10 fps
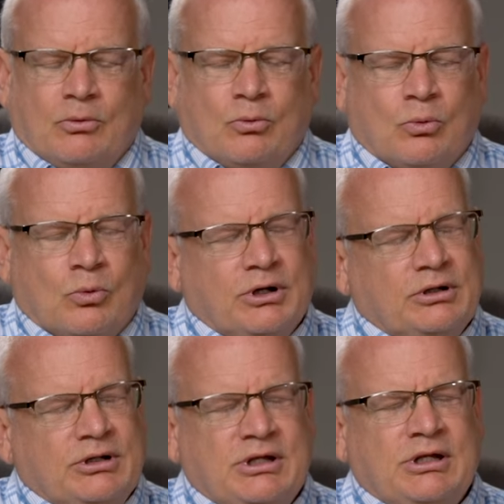What
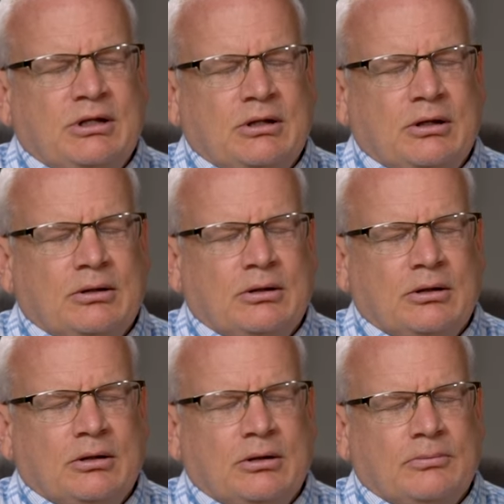he
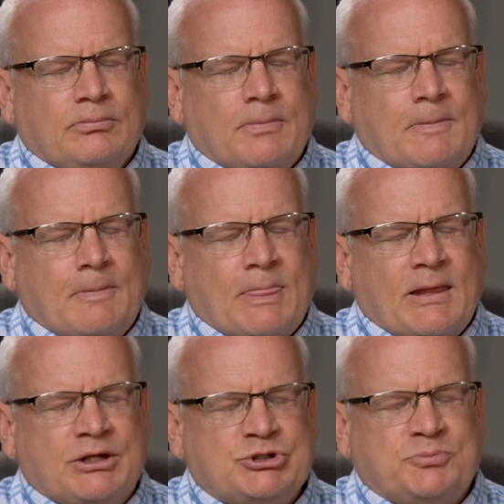
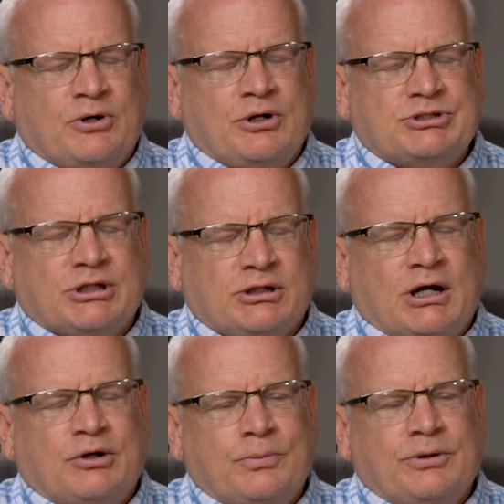experienced and
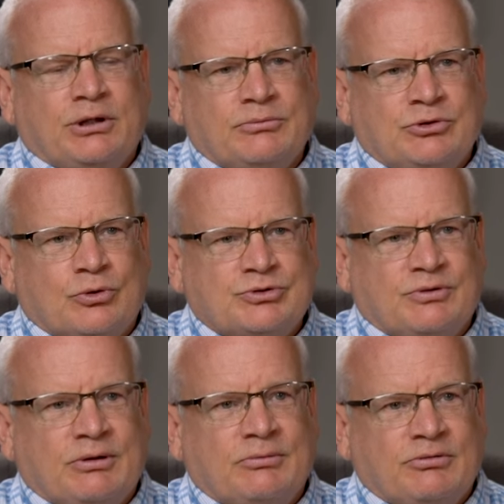God opening up doors for
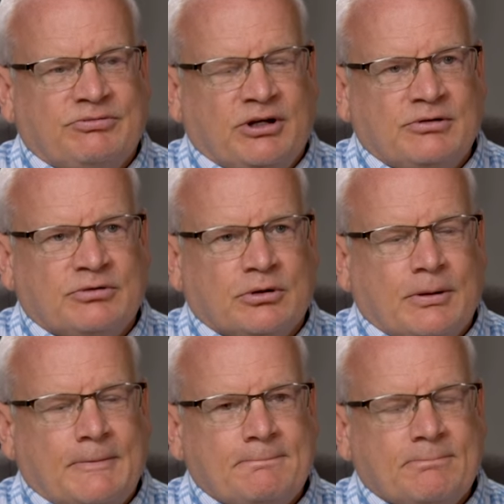him in favor,
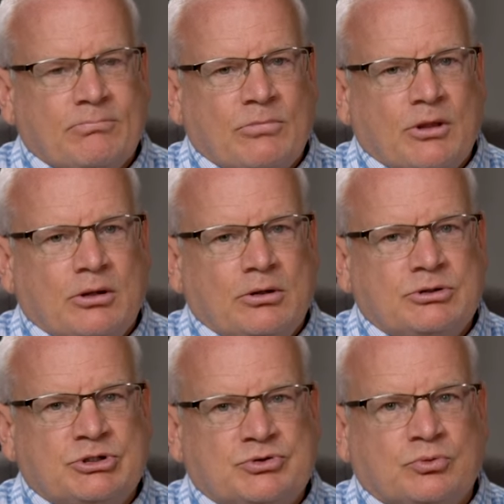
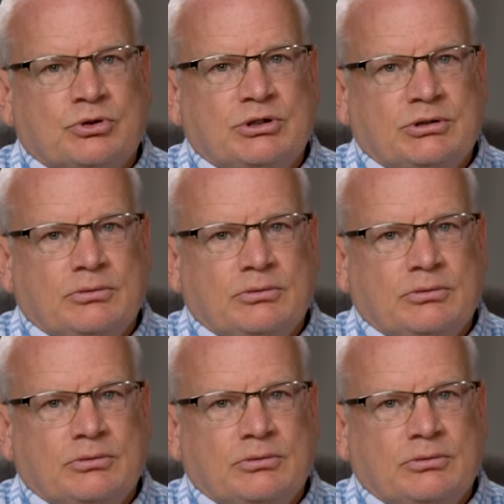just really,